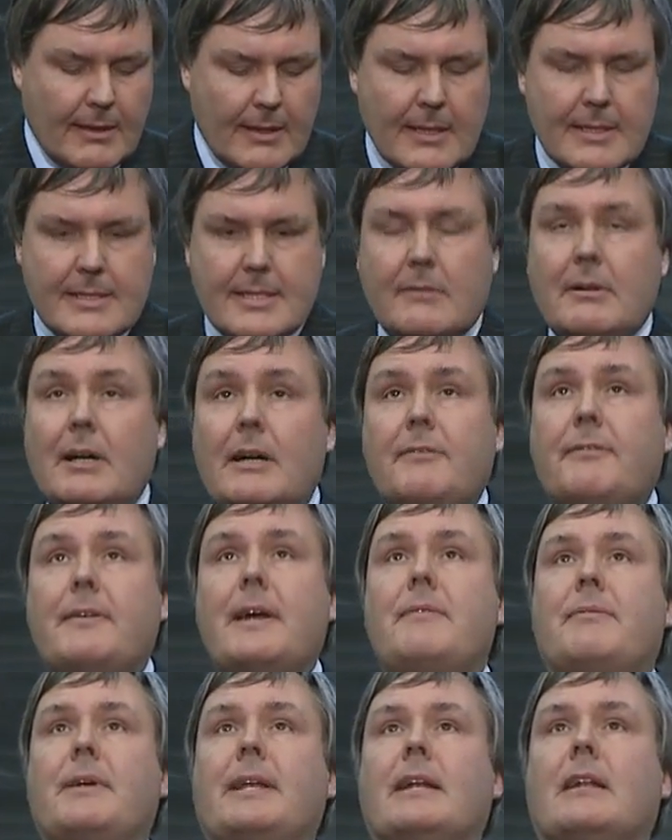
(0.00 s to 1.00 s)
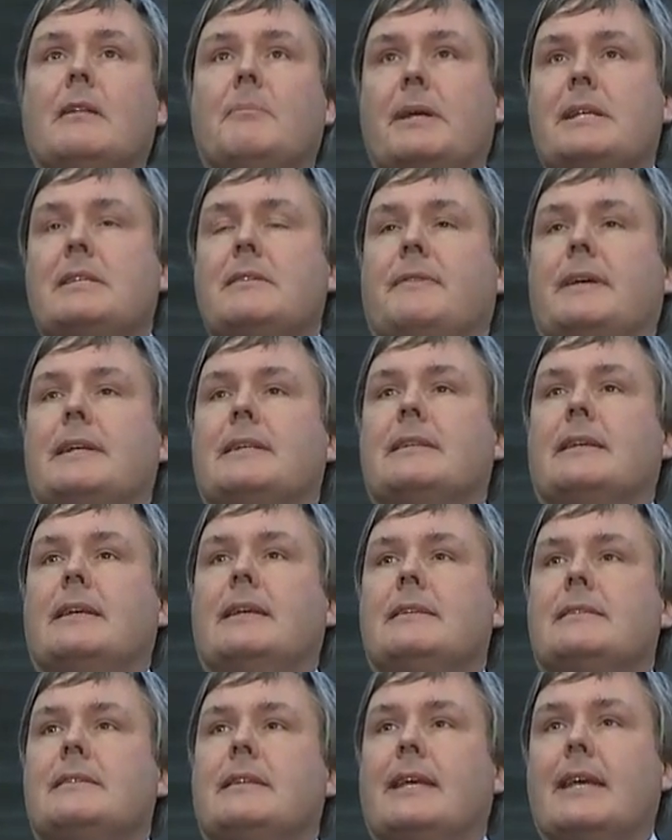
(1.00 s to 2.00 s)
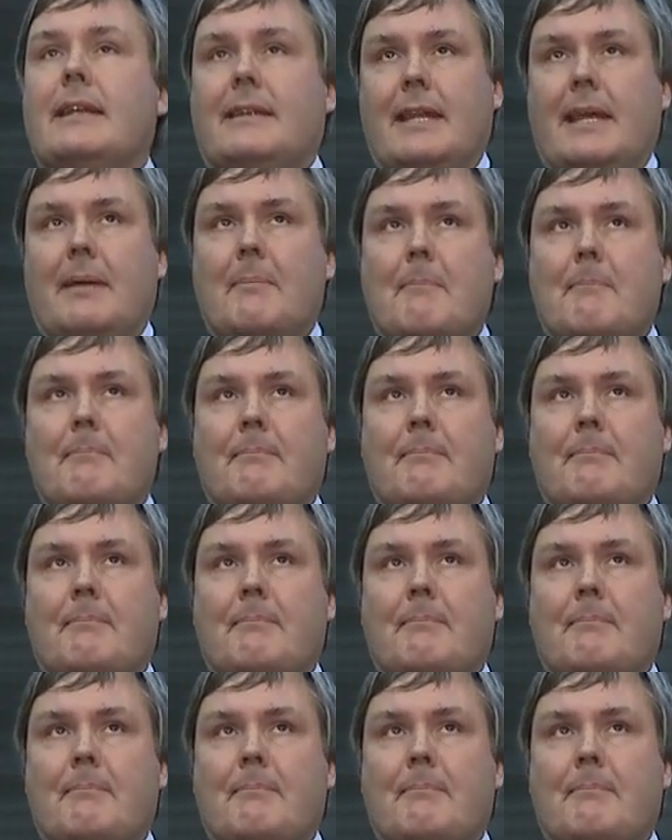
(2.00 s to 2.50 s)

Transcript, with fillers: So our favourite little bit of it is the kidney.